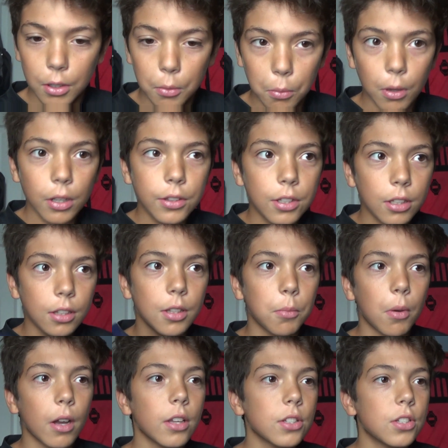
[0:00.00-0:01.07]
What? Then
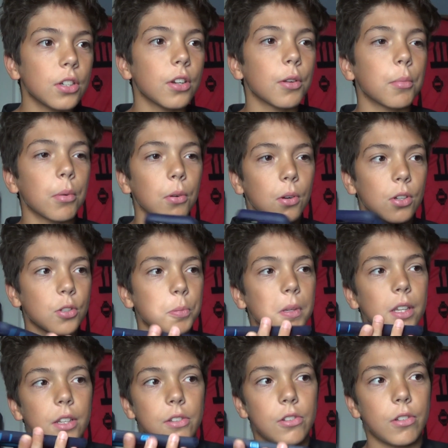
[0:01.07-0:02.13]
why is your number on his
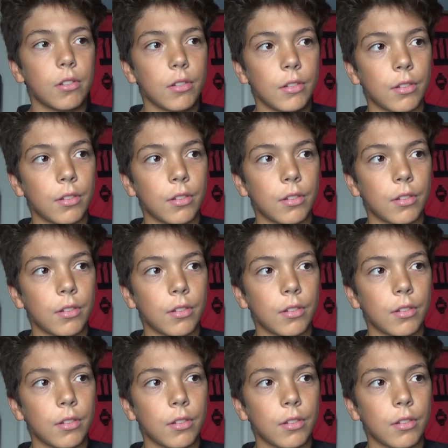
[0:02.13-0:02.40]
page?